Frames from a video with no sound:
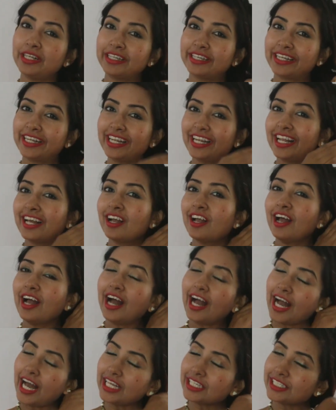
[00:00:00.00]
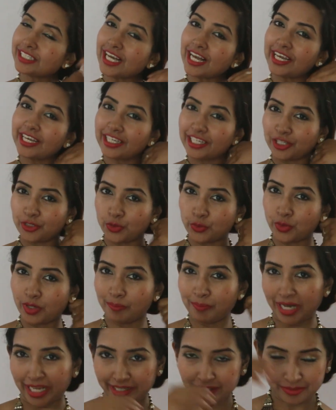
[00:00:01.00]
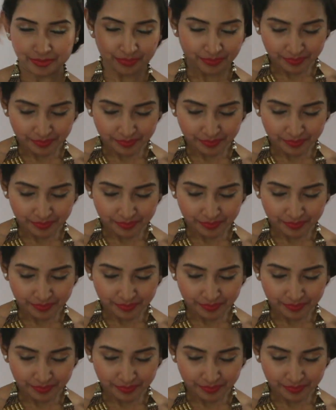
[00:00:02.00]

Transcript: little and tie it into a bun.